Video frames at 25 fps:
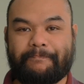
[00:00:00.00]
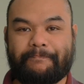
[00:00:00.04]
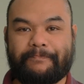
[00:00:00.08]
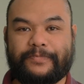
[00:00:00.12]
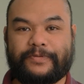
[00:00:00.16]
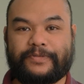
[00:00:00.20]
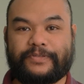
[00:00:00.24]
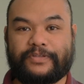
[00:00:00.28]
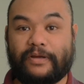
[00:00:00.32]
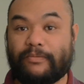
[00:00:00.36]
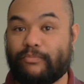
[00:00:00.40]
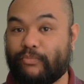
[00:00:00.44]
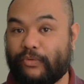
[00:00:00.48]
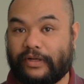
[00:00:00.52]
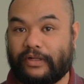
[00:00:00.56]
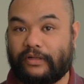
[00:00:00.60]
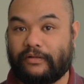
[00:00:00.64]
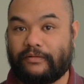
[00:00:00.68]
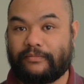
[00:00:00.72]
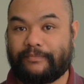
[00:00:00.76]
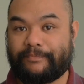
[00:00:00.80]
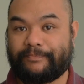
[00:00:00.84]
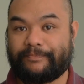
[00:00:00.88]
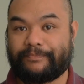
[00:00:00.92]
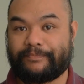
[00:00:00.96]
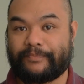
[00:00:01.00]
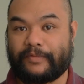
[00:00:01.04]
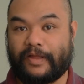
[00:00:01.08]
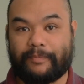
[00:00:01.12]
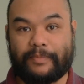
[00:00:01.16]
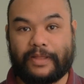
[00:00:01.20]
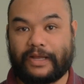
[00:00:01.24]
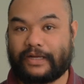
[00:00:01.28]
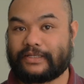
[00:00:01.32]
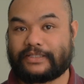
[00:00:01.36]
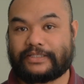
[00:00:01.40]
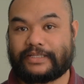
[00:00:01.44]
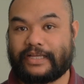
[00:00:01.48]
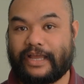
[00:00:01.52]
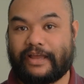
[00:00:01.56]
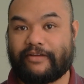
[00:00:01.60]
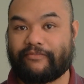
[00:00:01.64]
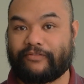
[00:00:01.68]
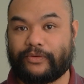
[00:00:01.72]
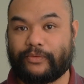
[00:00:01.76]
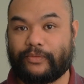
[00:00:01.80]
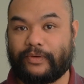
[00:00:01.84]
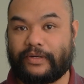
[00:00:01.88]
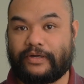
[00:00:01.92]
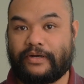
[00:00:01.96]
Some will. I'm not going to say
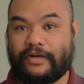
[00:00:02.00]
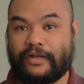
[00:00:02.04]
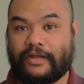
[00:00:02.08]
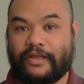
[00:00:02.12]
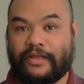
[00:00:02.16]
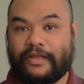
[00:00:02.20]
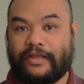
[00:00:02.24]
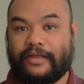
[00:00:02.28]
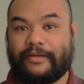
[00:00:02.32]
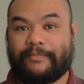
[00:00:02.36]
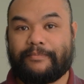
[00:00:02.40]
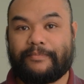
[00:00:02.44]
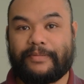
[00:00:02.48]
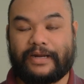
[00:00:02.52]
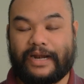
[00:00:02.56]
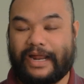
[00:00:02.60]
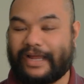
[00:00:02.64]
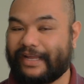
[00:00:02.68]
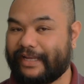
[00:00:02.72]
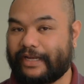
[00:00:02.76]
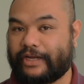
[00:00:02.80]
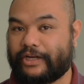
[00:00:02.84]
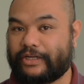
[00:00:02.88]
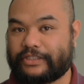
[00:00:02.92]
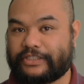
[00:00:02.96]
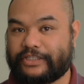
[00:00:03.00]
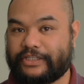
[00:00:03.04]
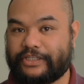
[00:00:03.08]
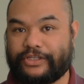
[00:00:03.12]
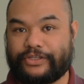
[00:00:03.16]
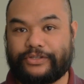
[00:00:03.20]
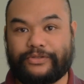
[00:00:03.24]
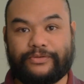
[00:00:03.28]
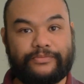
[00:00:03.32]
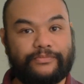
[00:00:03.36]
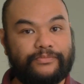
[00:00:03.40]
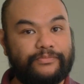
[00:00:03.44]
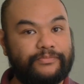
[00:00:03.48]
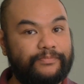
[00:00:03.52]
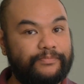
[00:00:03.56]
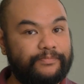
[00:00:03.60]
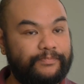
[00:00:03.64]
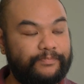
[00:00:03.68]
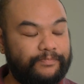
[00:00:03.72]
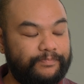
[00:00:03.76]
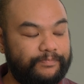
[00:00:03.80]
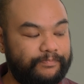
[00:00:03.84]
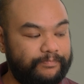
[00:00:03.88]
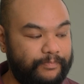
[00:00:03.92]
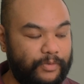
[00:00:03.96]
everyone, but I guarantee you
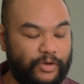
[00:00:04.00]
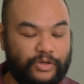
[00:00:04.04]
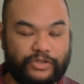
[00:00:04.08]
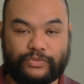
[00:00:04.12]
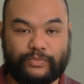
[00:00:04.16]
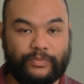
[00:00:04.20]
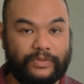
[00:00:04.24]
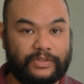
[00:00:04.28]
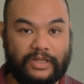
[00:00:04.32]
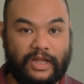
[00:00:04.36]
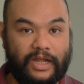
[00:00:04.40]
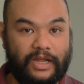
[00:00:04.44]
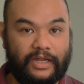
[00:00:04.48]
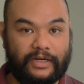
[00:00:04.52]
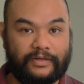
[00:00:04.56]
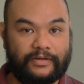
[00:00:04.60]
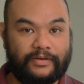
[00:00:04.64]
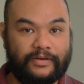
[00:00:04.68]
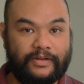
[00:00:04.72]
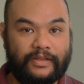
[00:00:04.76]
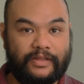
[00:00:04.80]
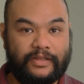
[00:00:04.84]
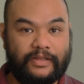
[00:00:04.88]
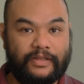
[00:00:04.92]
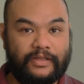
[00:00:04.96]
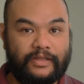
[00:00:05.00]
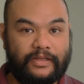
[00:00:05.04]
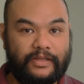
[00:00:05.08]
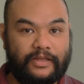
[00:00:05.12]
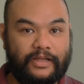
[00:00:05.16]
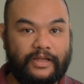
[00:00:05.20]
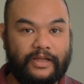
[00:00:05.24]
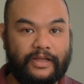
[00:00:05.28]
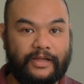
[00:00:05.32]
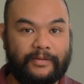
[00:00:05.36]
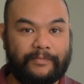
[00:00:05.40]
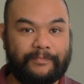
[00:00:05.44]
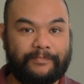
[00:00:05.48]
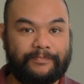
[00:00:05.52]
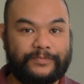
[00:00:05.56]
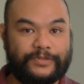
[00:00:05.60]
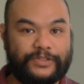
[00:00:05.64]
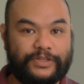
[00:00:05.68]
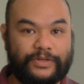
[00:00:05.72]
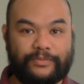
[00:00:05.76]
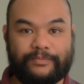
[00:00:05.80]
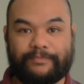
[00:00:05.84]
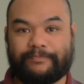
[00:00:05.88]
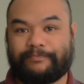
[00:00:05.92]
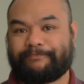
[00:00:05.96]
most will not.
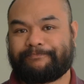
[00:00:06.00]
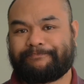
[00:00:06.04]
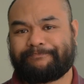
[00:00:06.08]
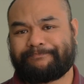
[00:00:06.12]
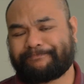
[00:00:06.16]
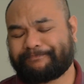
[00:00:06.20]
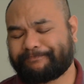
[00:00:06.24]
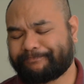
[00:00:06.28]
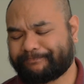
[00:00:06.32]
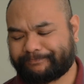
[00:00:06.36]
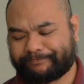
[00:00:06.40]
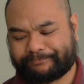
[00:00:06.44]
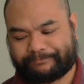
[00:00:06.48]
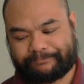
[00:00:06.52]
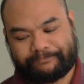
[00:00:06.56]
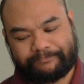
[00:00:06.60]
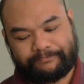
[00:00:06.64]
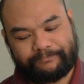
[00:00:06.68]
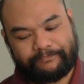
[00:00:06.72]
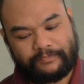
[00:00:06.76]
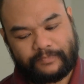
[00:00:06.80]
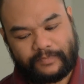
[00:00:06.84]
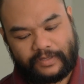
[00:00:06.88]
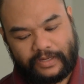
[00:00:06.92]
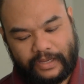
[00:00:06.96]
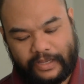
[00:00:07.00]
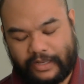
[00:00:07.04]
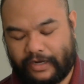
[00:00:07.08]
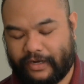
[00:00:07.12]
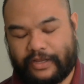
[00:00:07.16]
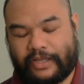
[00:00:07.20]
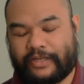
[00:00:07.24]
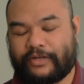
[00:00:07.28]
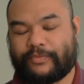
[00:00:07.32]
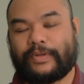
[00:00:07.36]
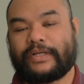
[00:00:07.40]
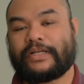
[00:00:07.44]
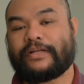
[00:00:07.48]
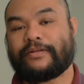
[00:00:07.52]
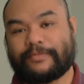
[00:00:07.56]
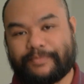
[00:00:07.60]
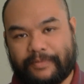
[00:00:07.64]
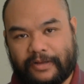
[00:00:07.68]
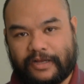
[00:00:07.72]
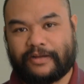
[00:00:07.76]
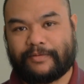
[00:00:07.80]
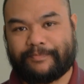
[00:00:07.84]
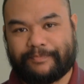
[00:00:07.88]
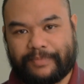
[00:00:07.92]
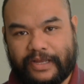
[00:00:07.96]
So anyway,
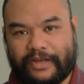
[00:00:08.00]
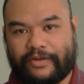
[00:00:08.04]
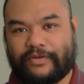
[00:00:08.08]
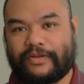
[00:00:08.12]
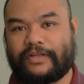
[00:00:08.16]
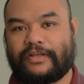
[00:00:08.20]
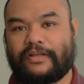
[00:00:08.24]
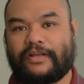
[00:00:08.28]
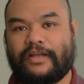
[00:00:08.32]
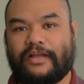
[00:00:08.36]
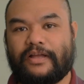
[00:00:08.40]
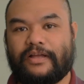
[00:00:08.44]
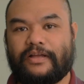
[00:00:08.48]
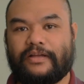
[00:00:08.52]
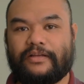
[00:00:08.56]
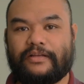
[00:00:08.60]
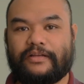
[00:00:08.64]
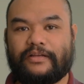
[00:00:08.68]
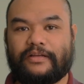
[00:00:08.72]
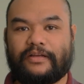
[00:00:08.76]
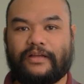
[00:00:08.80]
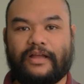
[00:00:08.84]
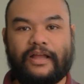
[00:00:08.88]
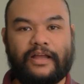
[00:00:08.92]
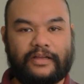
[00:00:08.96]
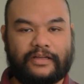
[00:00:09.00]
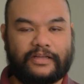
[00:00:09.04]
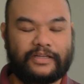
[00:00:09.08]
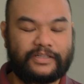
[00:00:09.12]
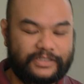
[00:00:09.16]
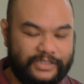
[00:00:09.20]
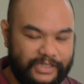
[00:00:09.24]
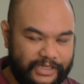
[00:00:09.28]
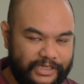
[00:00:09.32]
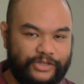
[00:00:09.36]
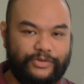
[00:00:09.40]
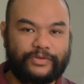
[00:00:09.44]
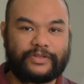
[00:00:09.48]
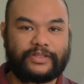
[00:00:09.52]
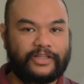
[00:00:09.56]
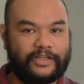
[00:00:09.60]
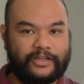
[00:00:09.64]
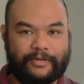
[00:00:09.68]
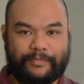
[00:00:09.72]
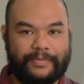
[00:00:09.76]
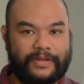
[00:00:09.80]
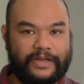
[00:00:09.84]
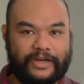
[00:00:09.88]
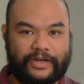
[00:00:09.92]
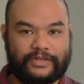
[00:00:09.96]
continuing the
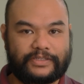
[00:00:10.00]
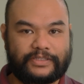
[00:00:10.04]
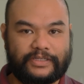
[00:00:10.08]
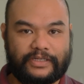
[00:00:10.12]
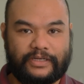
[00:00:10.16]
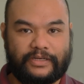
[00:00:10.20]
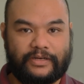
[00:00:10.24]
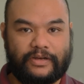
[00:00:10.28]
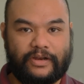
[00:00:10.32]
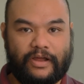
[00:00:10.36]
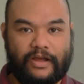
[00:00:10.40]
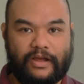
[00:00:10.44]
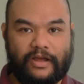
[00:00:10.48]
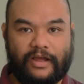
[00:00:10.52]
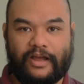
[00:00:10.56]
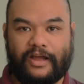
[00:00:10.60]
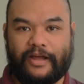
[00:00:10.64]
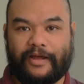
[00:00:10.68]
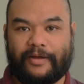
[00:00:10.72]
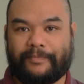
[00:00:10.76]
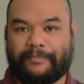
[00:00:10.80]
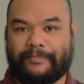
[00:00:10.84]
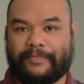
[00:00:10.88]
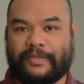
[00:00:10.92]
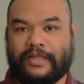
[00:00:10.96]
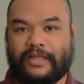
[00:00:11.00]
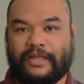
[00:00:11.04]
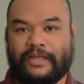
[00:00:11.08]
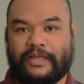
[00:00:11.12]
comparison of